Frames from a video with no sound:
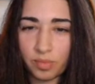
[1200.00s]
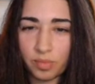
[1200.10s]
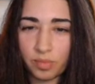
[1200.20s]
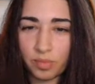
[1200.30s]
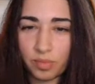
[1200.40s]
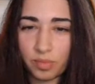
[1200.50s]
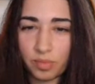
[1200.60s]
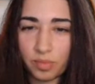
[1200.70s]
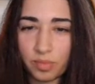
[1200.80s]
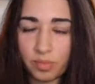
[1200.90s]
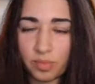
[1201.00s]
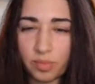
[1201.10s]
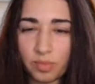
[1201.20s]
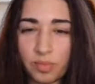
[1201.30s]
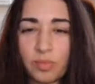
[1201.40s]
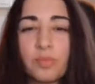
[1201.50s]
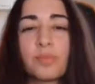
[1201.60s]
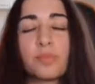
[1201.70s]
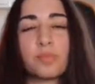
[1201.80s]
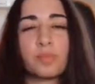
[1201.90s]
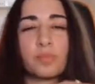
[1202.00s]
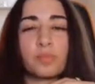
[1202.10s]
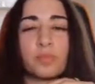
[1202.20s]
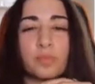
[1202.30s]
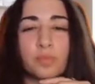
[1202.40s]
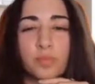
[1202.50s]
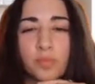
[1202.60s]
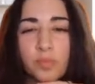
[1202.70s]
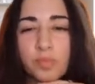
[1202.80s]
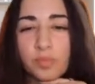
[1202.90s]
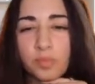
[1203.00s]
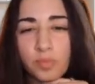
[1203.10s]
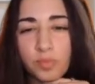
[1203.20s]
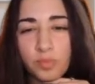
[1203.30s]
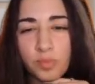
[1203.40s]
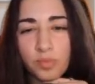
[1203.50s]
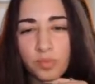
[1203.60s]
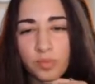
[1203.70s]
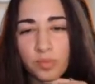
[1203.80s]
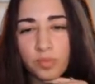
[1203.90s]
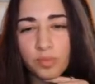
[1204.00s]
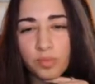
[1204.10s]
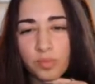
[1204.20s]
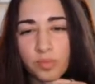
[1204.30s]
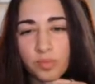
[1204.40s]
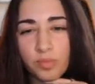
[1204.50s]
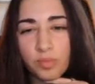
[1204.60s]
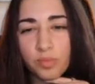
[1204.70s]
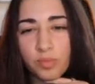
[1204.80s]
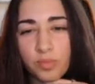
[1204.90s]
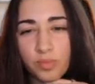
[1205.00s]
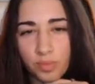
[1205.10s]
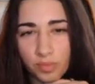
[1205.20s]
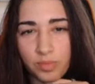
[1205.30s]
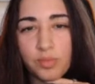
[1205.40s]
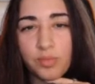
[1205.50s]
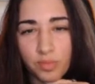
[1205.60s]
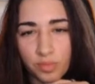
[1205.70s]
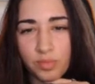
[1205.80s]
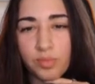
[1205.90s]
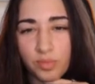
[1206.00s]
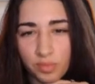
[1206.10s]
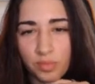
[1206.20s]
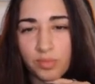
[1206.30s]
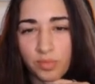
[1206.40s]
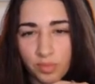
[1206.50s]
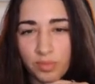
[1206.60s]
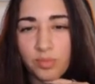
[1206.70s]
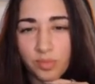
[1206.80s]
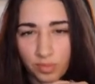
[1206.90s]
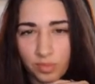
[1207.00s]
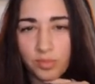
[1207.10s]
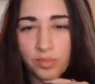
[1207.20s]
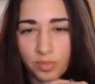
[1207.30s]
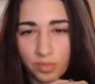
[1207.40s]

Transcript: [no speech]